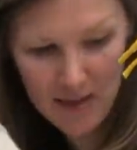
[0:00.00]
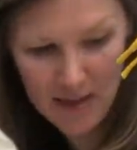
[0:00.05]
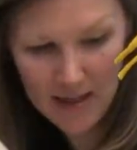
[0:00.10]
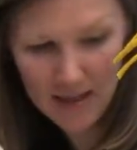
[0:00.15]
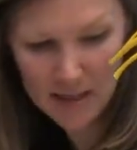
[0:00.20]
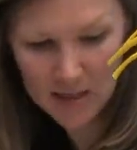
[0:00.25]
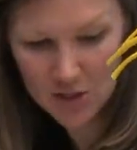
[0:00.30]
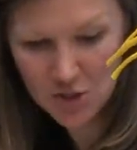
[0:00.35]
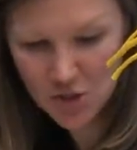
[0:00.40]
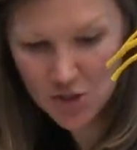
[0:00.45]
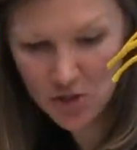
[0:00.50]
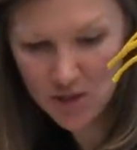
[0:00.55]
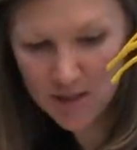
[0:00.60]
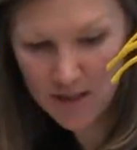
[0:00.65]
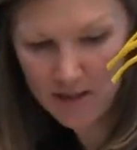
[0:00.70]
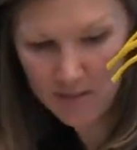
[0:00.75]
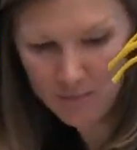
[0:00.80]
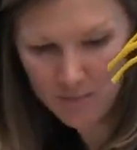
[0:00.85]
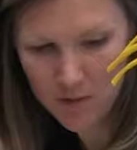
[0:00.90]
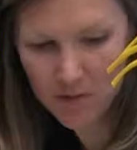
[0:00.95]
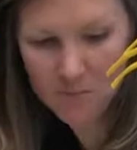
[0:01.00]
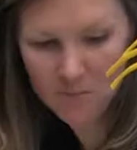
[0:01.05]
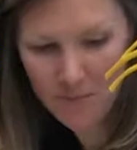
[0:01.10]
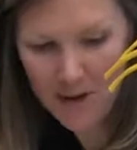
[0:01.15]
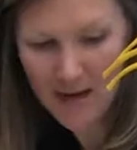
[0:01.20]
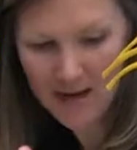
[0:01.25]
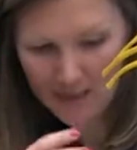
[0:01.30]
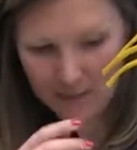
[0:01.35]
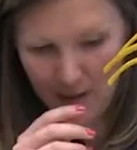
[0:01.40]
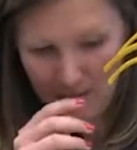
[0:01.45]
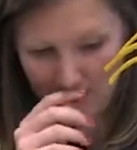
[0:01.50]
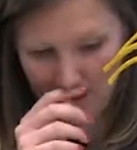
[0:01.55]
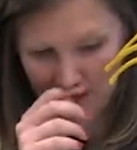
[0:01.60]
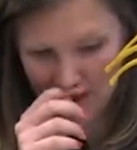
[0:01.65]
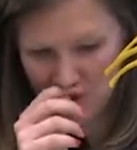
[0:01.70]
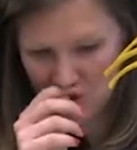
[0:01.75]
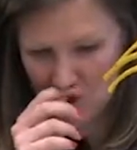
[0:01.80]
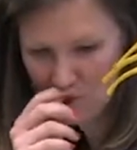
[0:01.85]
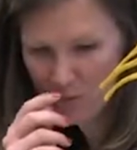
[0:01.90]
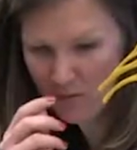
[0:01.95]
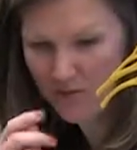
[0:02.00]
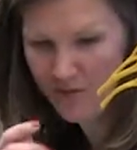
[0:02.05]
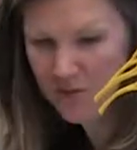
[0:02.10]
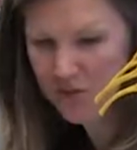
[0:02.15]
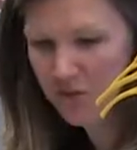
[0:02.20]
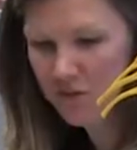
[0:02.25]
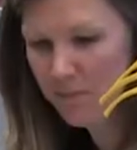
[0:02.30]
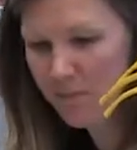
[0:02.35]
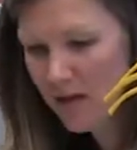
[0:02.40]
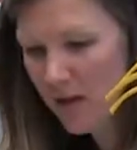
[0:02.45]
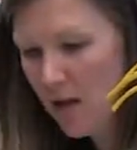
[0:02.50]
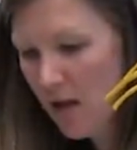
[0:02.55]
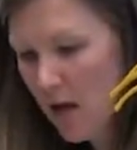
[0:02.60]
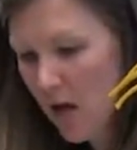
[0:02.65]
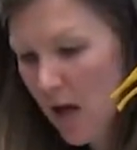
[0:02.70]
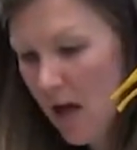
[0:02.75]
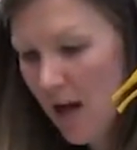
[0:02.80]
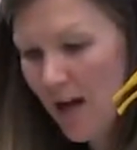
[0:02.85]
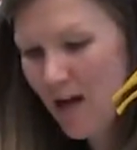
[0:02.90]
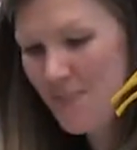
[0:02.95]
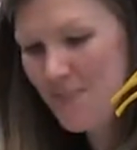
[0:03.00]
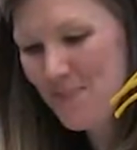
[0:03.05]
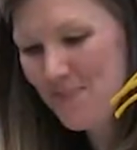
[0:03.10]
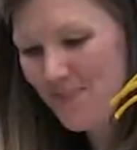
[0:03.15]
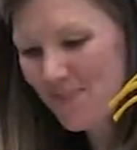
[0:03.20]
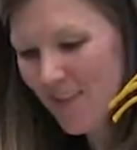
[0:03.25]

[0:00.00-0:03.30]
Because if you're safe, a lot of people are safe on their jobs, but not safe at